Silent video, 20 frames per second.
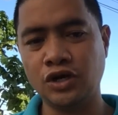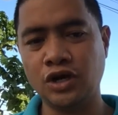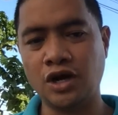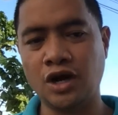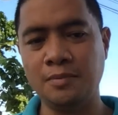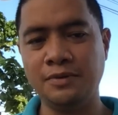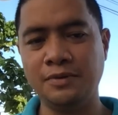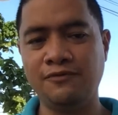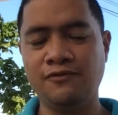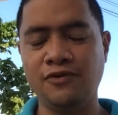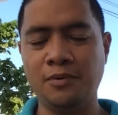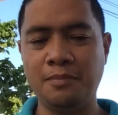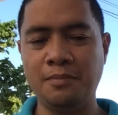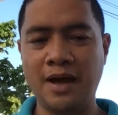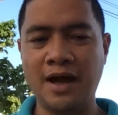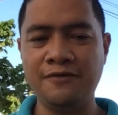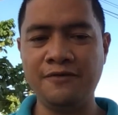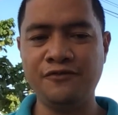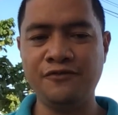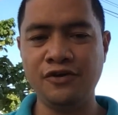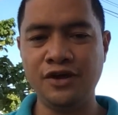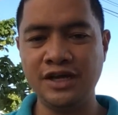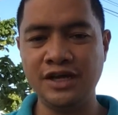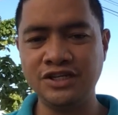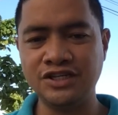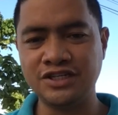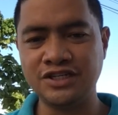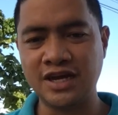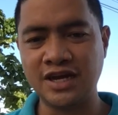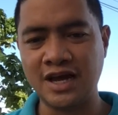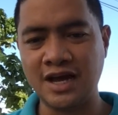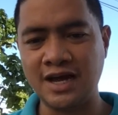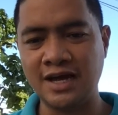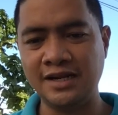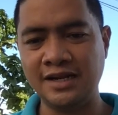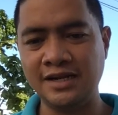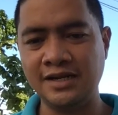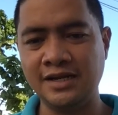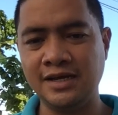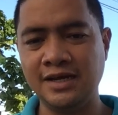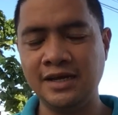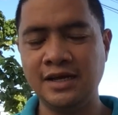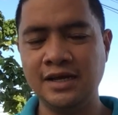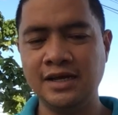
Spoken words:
coming from Afro Asian,